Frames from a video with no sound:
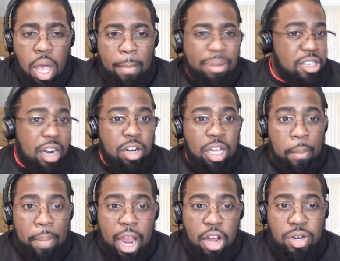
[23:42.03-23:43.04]
But you're not going to
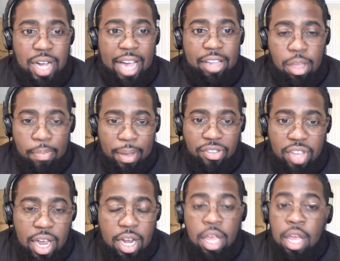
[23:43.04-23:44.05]
compare your guys to the Big
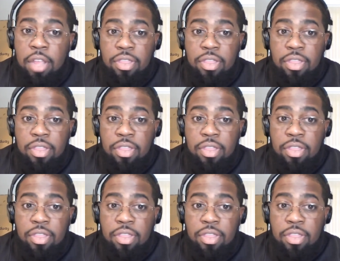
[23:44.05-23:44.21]
Ten,